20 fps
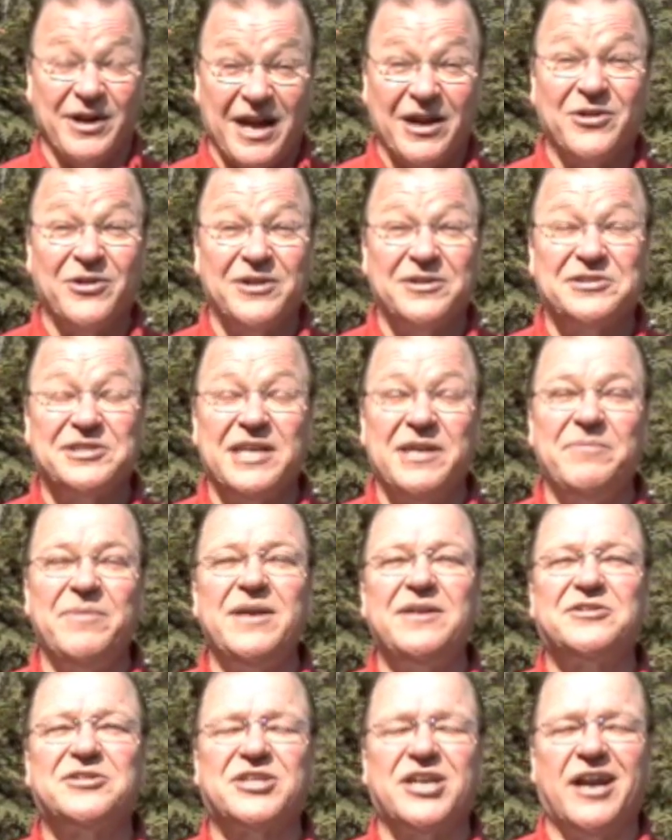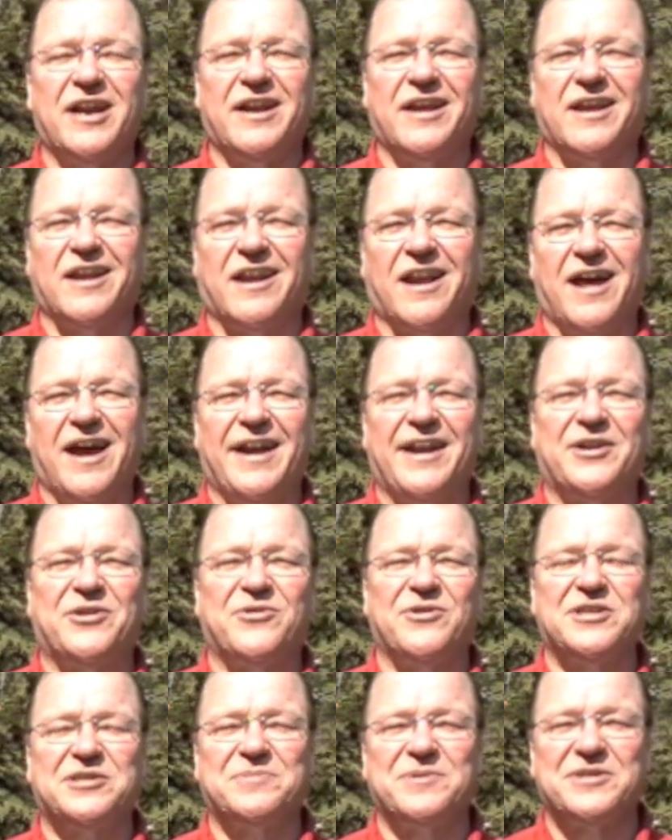not going to see me standing in line at
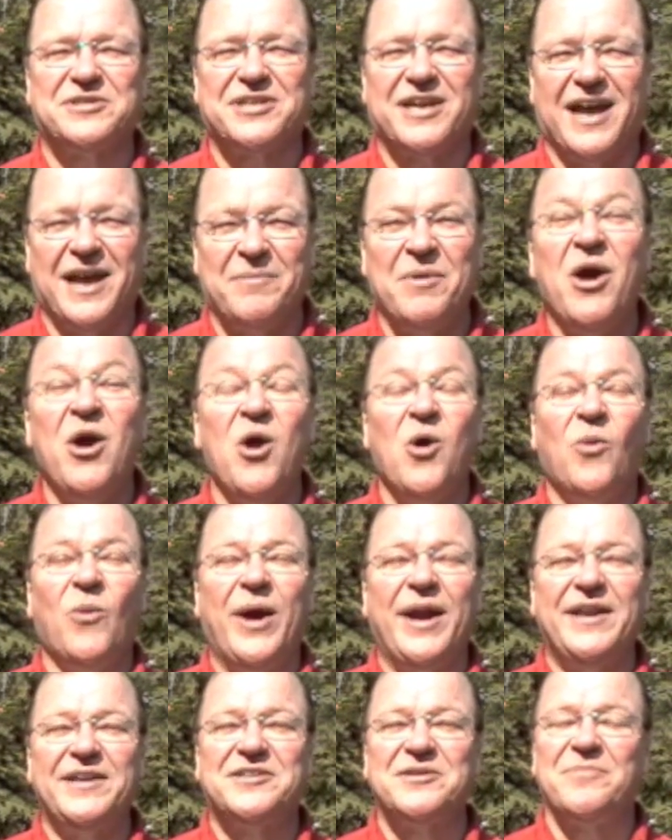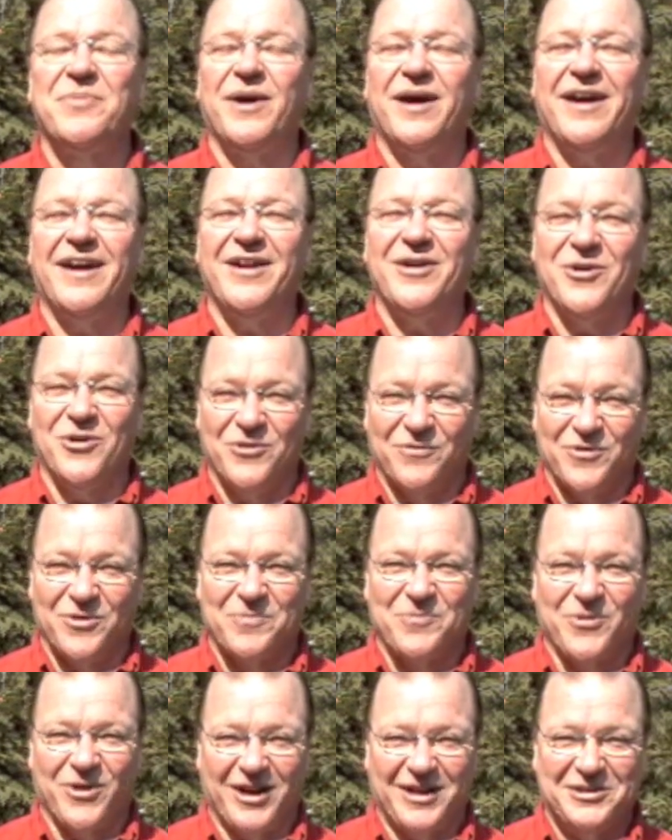Christmas time waiting to buy
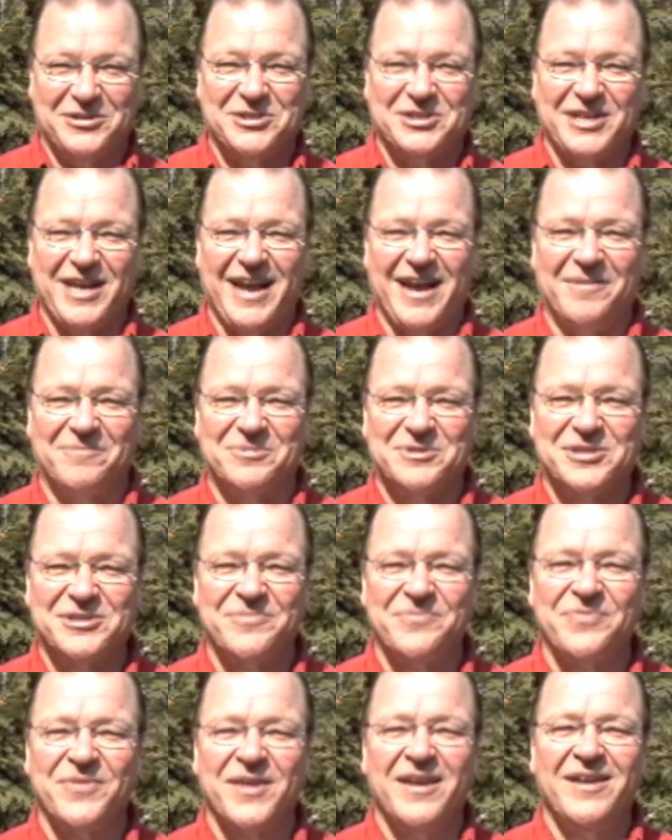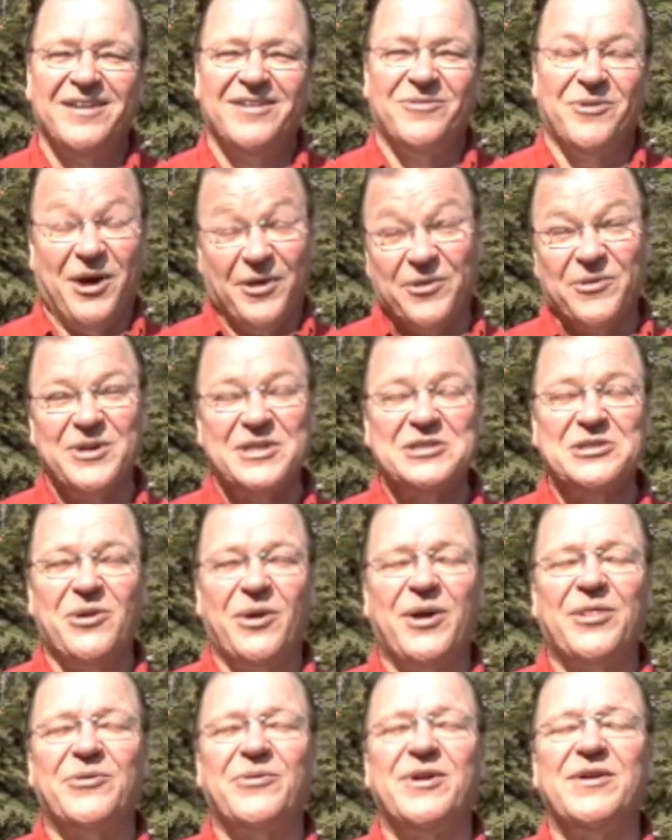overpriced stamps. Well, there is
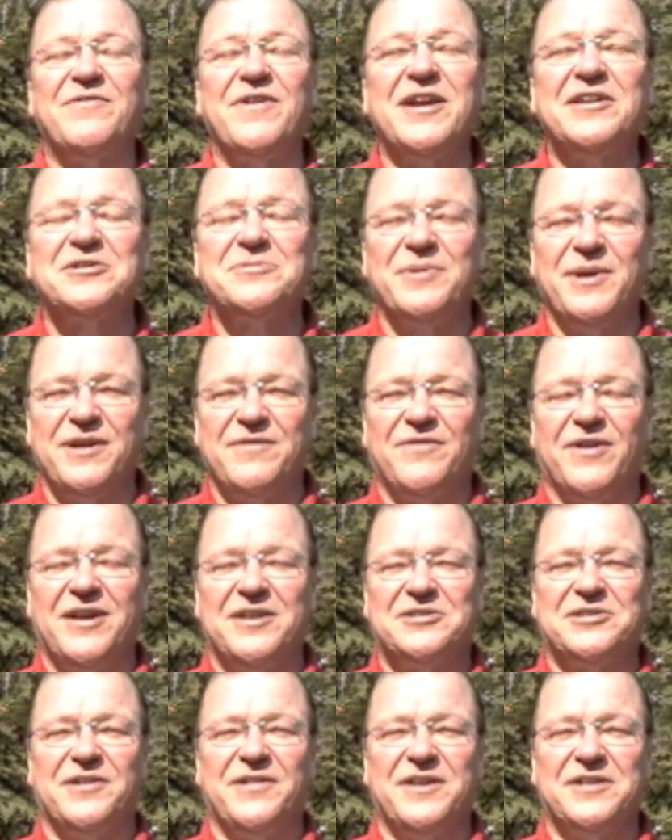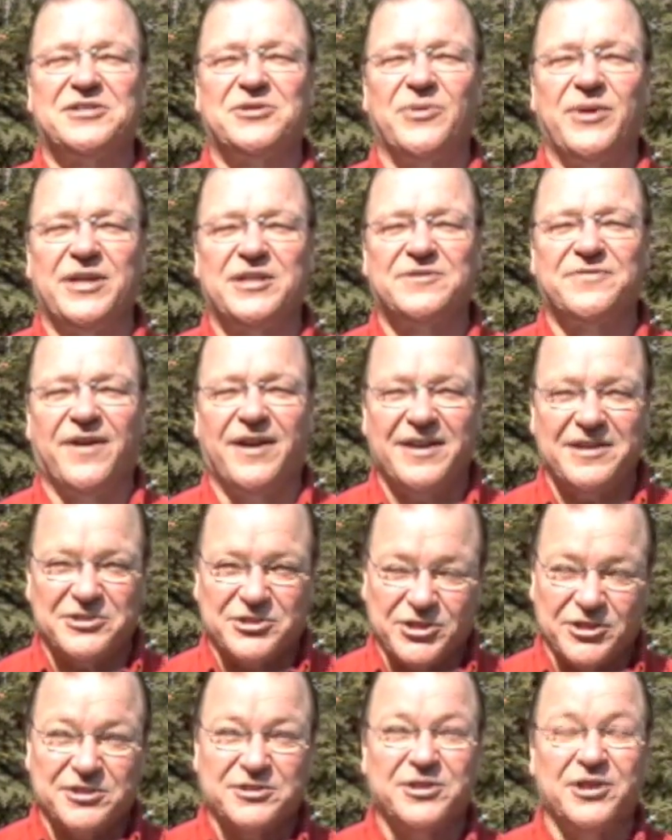no other investment advice in this week's
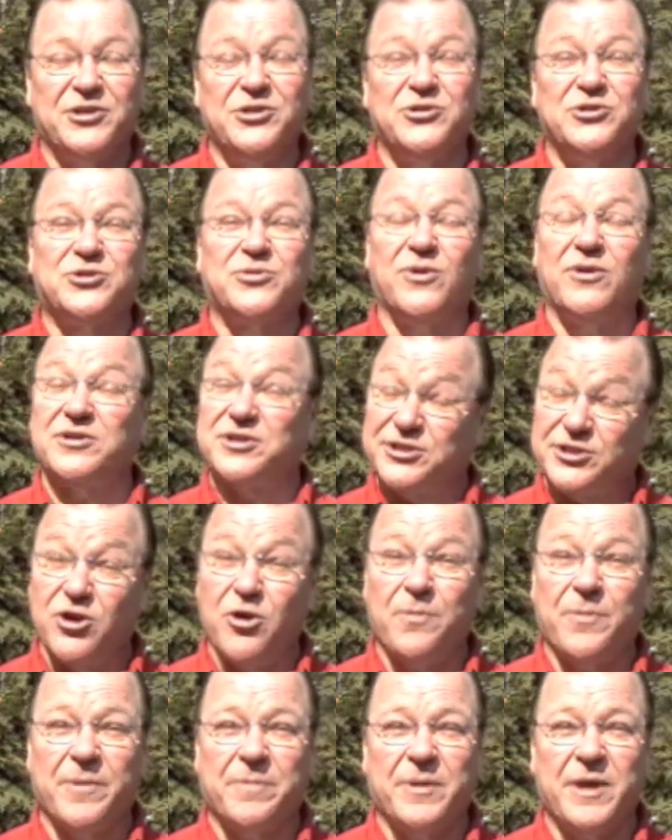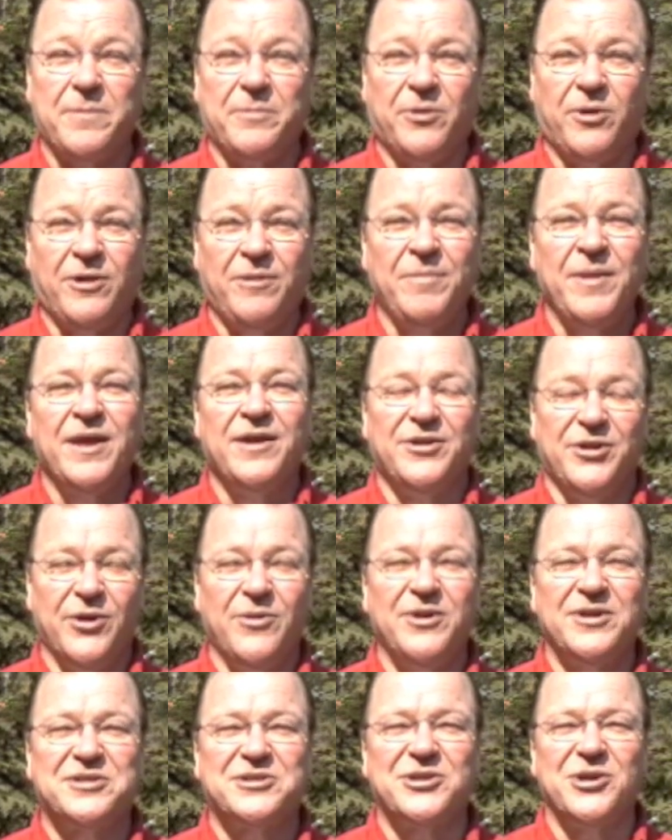Funnies, just the usual stupid people
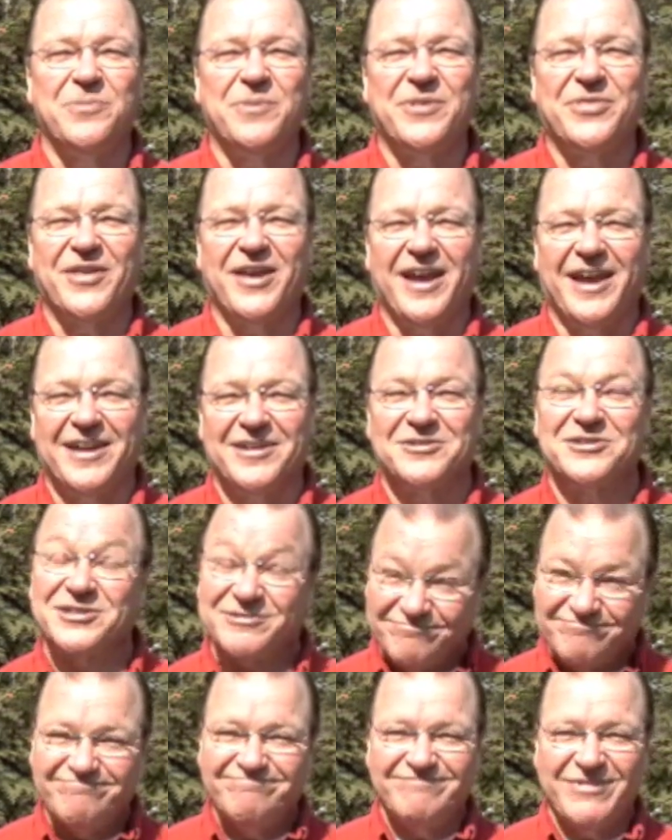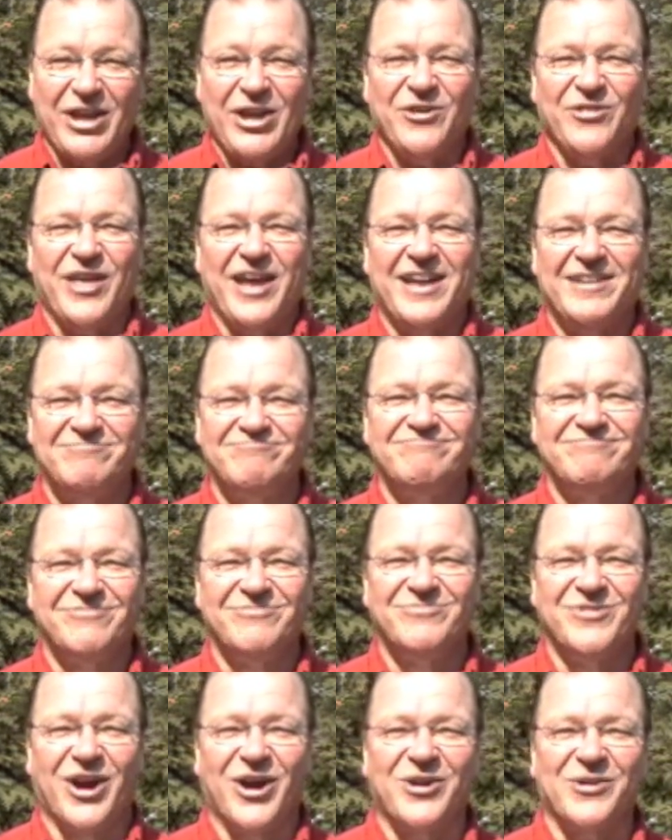doing stupid things. Here, then,
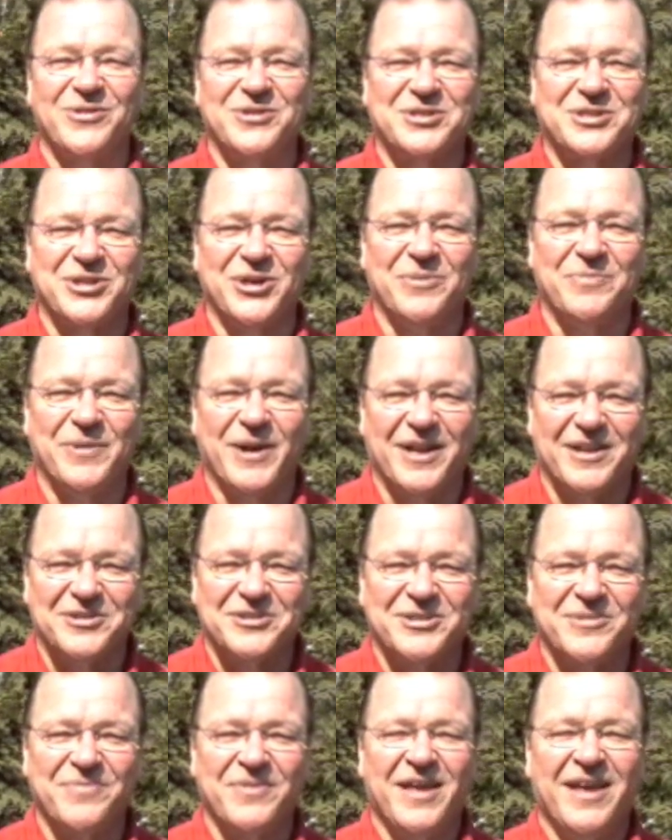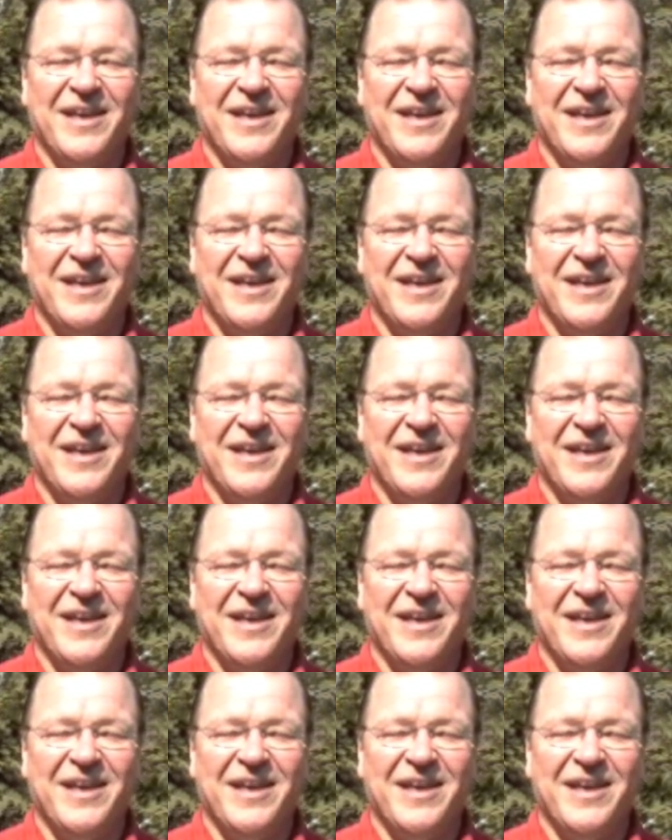are the stupidest.